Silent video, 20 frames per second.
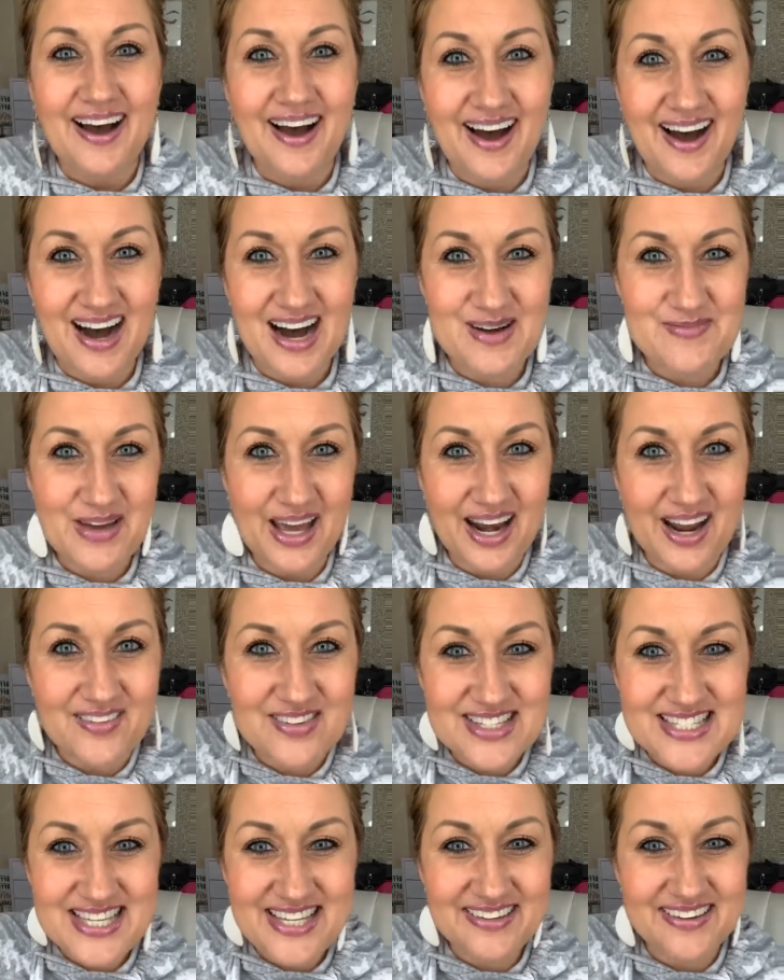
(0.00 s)
Um, and I
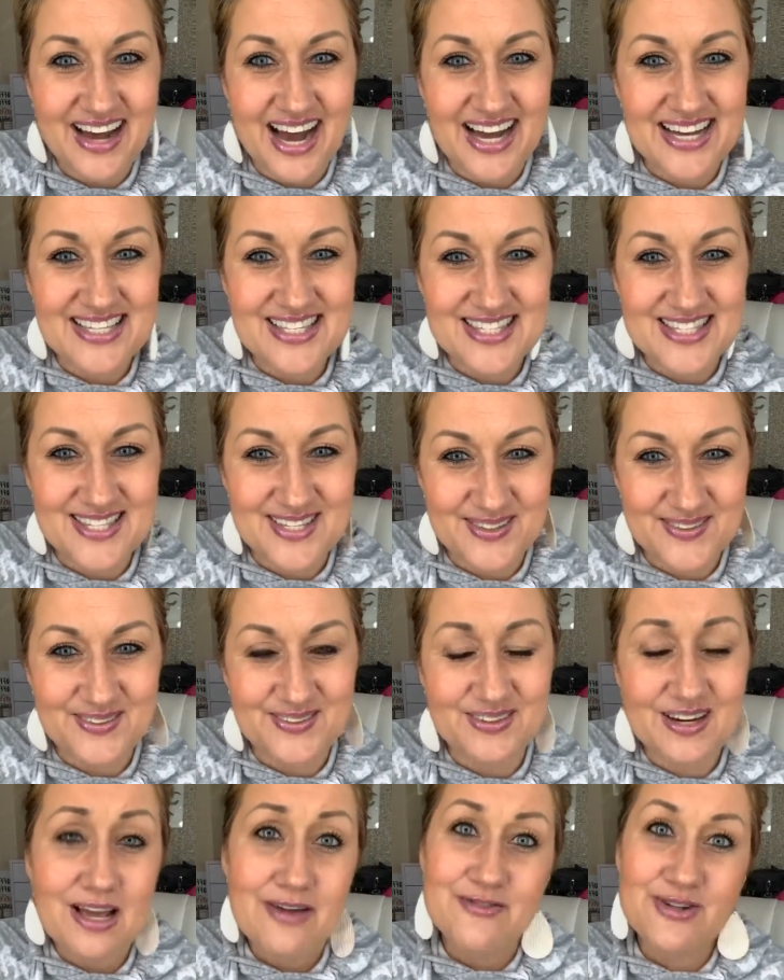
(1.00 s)
will see you guys soon. If